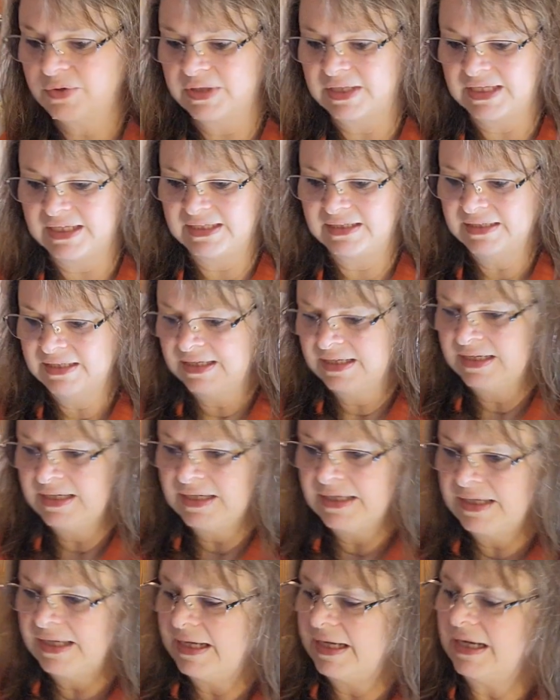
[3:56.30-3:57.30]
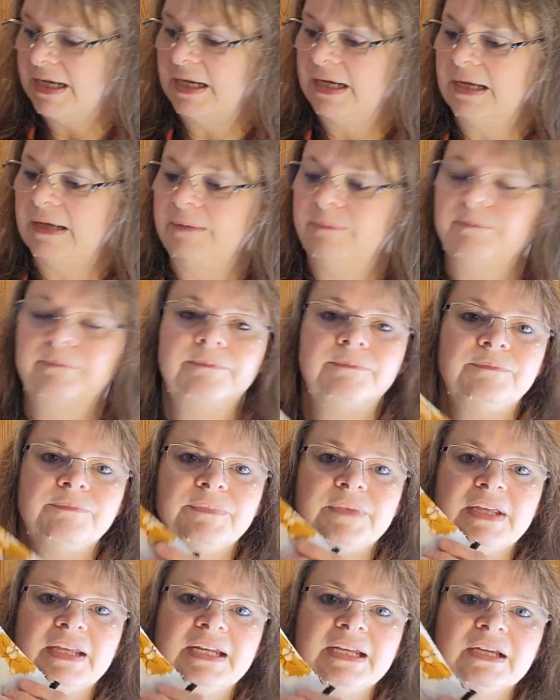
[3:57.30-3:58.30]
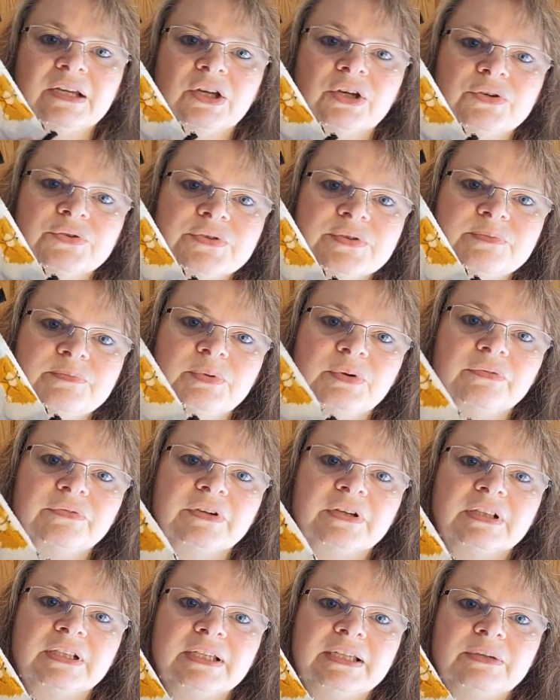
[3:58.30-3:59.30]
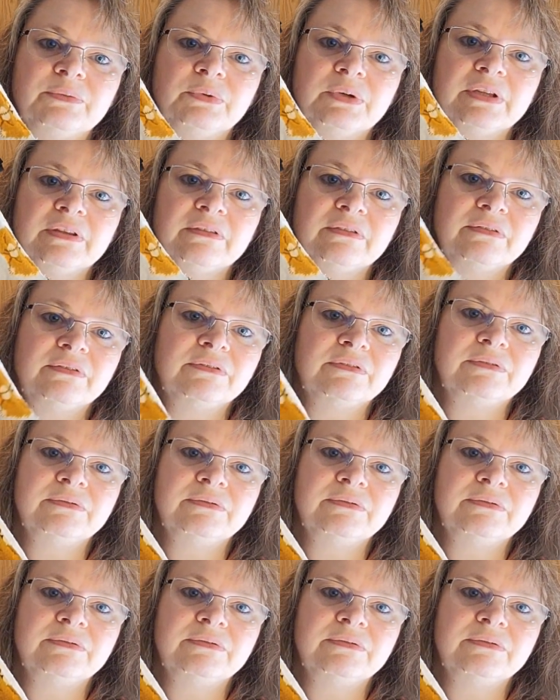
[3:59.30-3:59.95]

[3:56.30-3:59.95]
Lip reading: with it. And it goes perfectly with